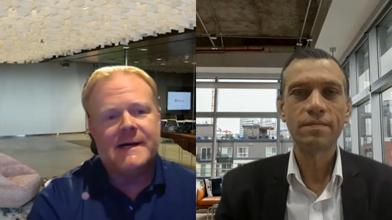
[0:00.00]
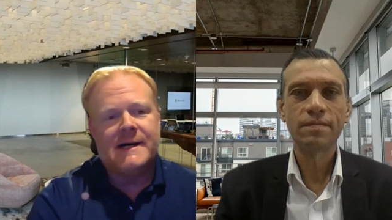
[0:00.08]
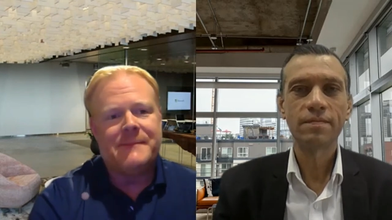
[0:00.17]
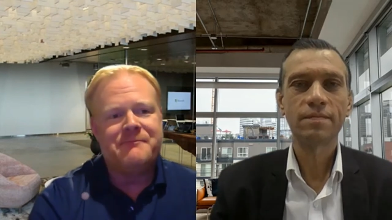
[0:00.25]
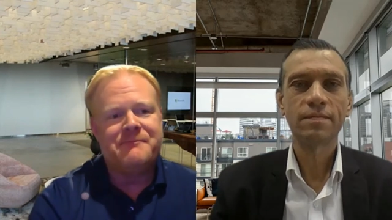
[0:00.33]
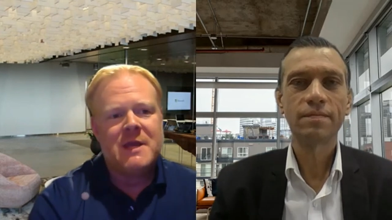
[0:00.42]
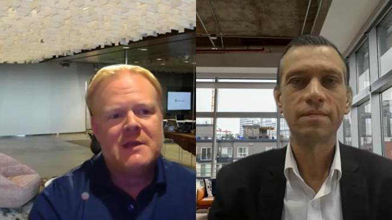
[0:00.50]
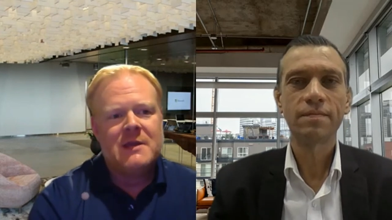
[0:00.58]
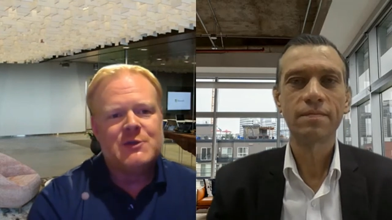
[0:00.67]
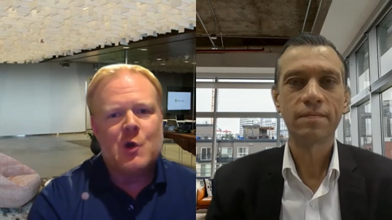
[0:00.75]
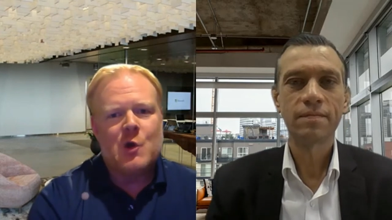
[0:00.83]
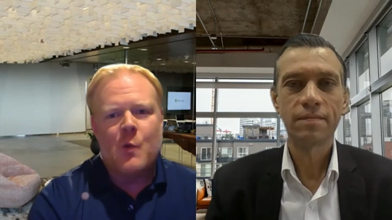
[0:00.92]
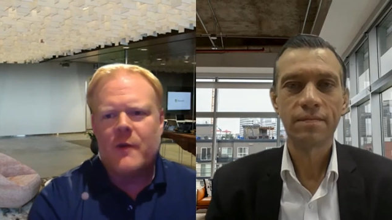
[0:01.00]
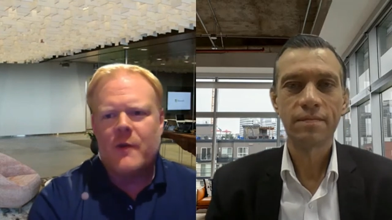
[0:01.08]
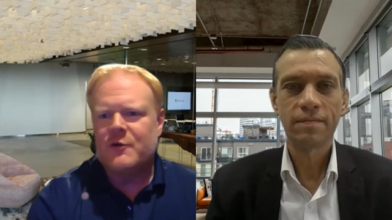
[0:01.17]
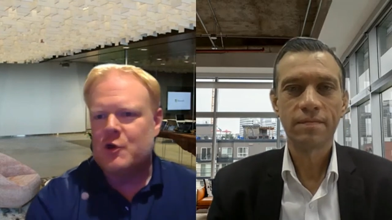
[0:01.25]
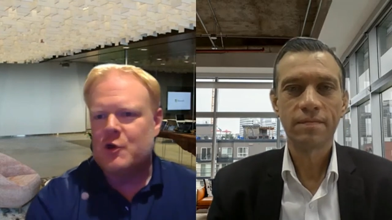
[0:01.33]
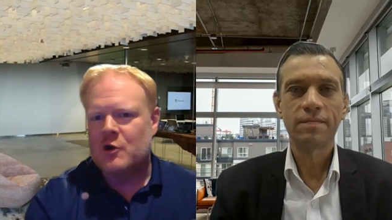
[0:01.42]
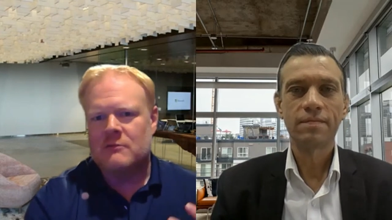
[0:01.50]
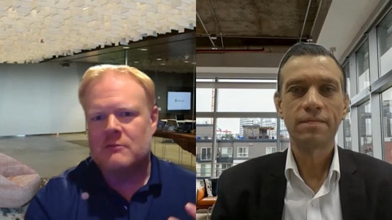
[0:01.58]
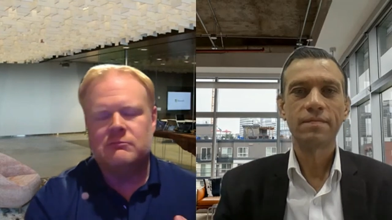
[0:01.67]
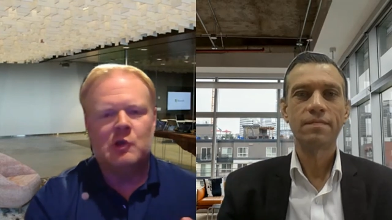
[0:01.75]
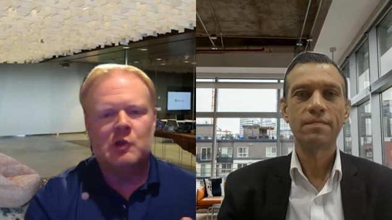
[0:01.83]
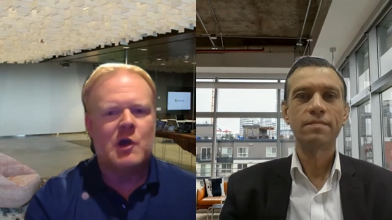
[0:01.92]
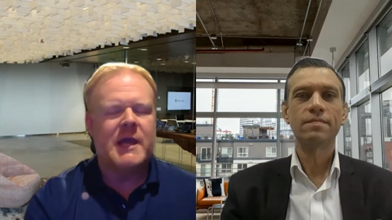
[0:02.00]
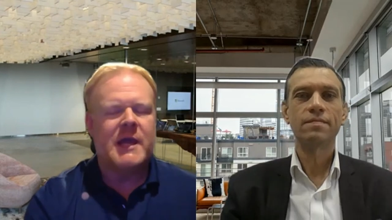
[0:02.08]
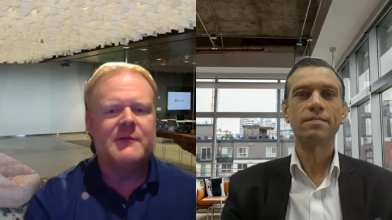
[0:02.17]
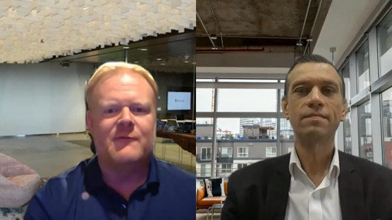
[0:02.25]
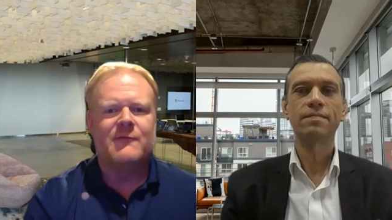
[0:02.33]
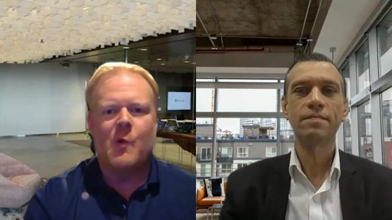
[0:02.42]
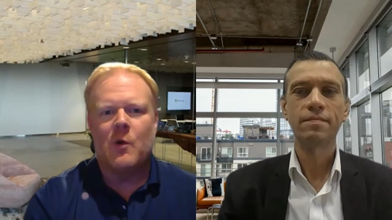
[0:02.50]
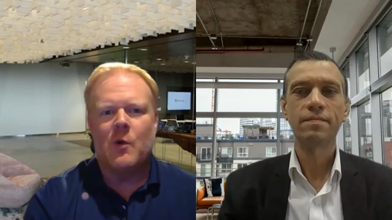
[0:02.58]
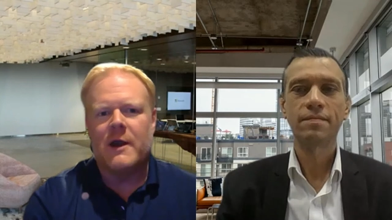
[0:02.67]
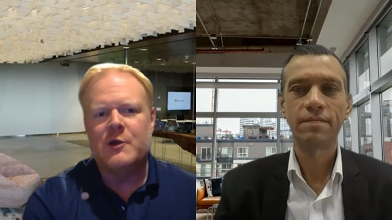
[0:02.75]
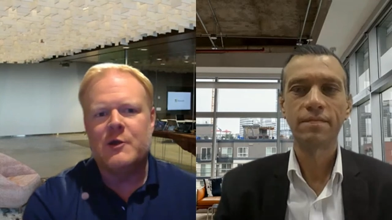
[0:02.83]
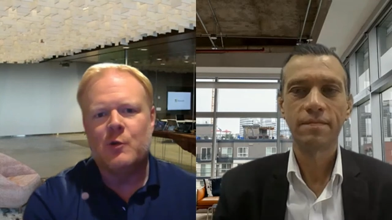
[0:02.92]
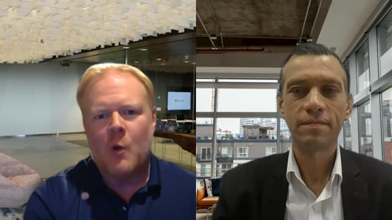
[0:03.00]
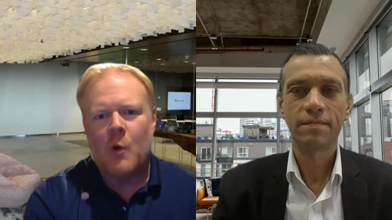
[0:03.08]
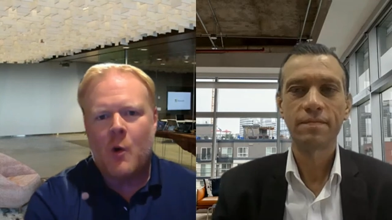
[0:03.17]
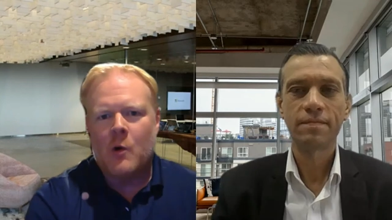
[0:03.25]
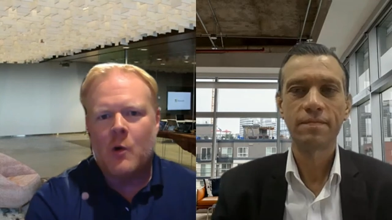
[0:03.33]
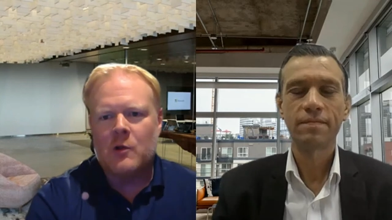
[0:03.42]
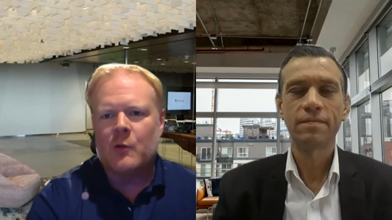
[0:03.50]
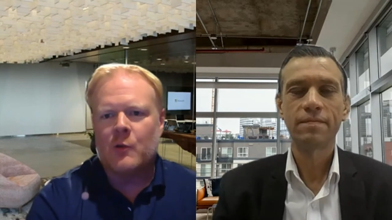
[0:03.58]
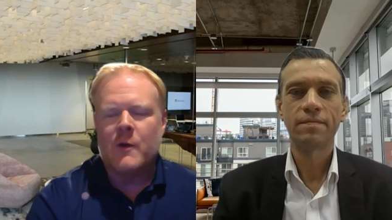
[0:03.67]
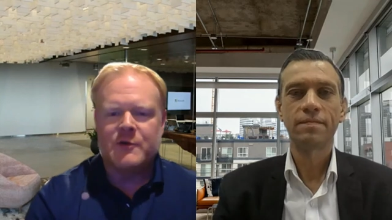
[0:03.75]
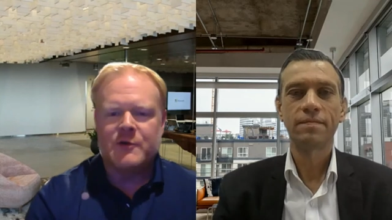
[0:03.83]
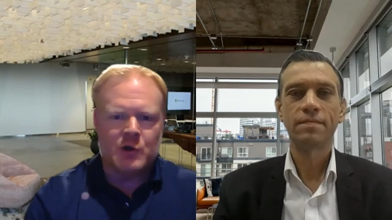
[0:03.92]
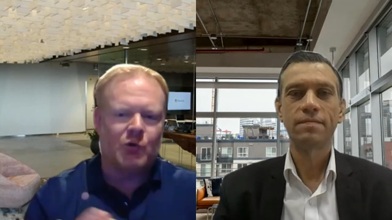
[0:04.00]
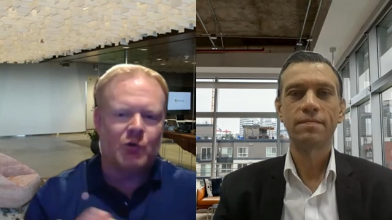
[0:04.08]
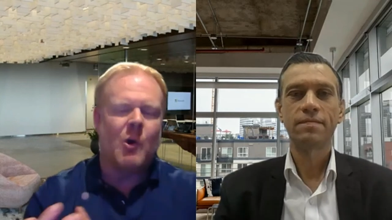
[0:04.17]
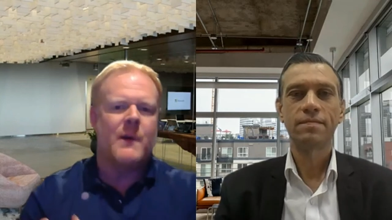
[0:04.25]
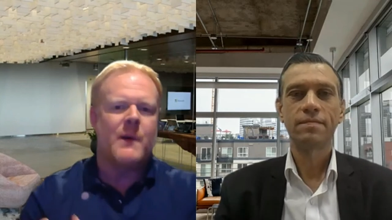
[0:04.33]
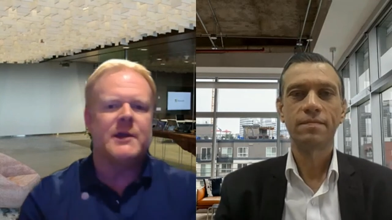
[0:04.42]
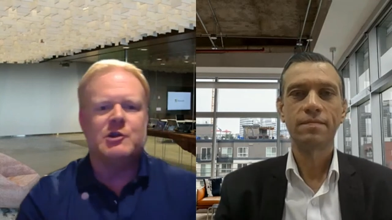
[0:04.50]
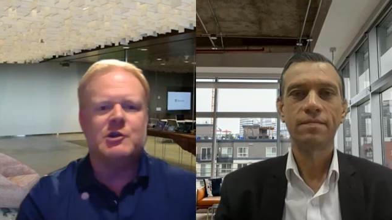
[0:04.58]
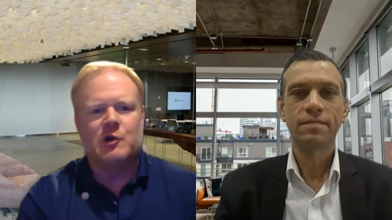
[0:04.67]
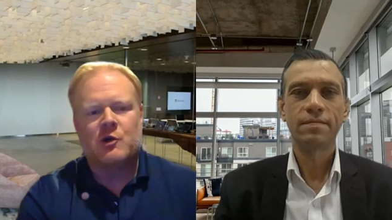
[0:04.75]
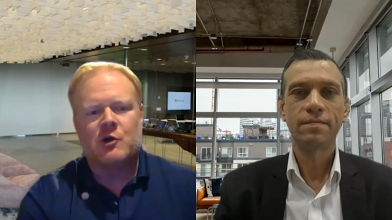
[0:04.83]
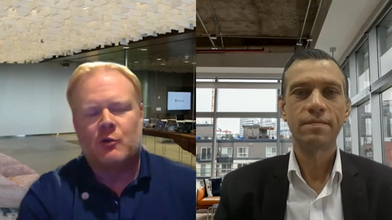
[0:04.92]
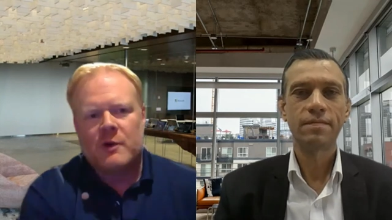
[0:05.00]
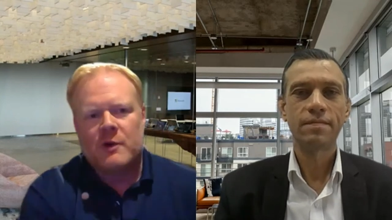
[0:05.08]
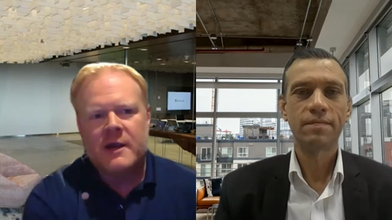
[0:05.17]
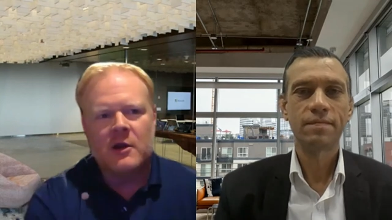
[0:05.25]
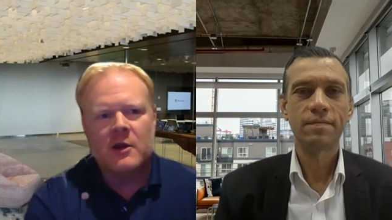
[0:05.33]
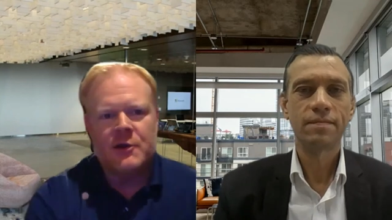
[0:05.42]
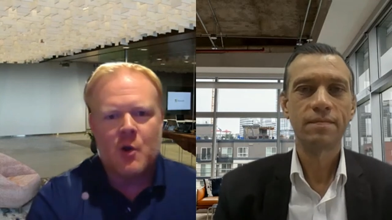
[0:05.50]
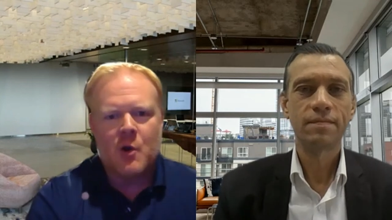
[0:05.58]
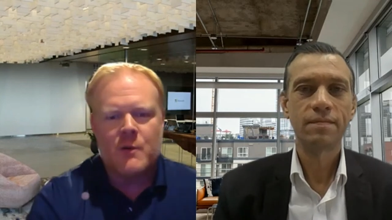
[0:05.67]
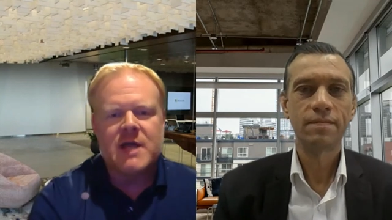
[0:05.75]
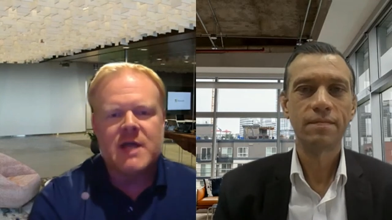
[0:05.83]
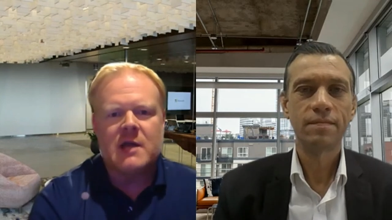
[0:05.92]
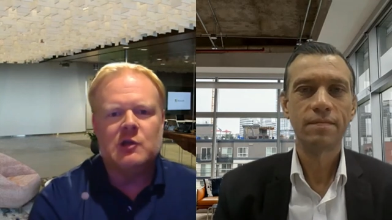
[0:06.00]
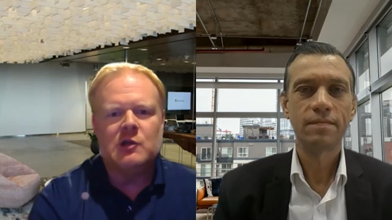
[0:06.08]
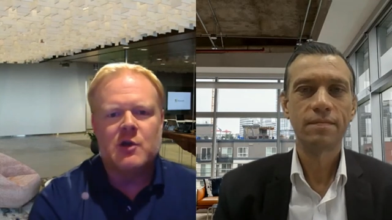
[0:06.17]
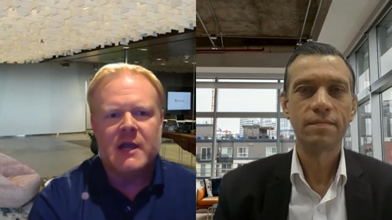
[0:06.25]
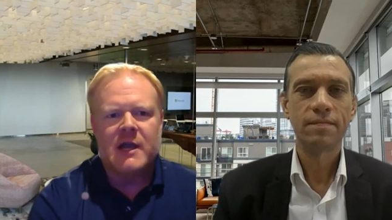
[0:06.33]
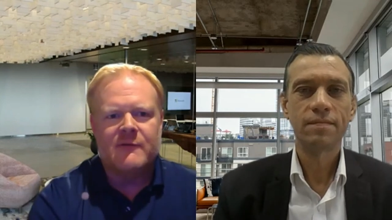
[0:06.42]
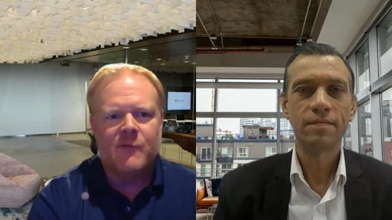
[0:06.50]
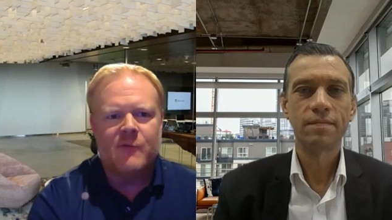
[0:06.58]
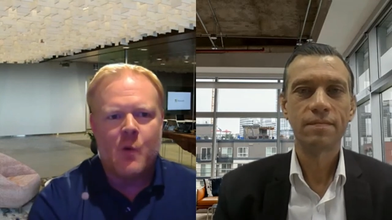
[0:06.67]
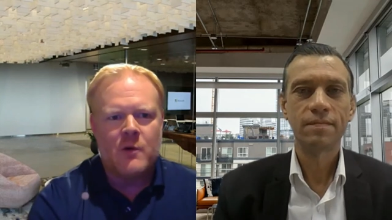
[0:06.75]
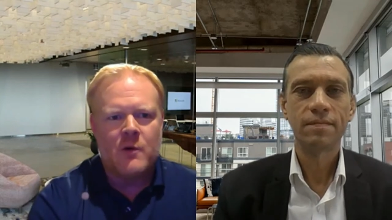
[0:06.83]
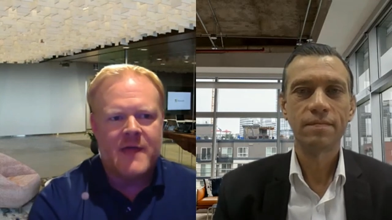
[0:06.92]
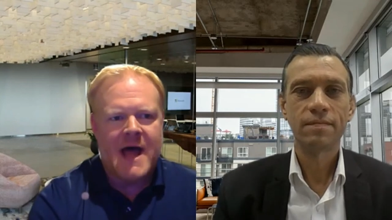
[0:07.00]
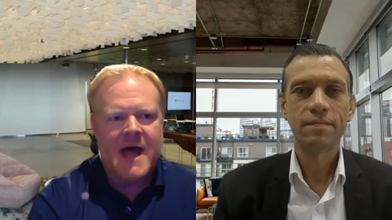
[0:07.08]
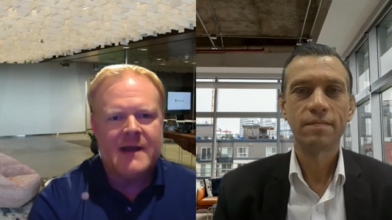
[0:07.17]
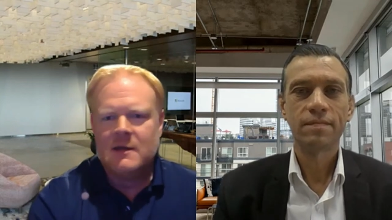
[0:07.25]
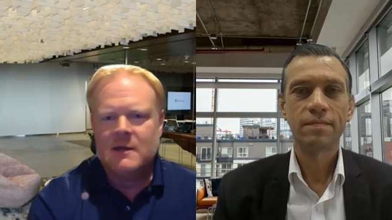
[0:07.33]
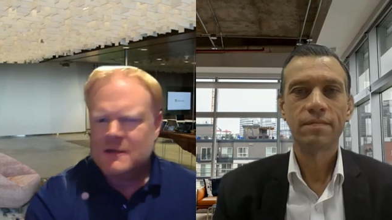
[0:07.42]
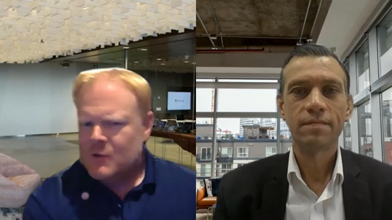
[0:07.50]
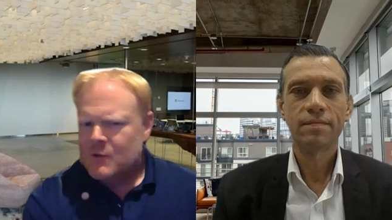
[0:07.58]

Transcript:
Speaker 1: Um, so whether you're looking for a new role or whether you're growing in your career, you're always kind of looking for that.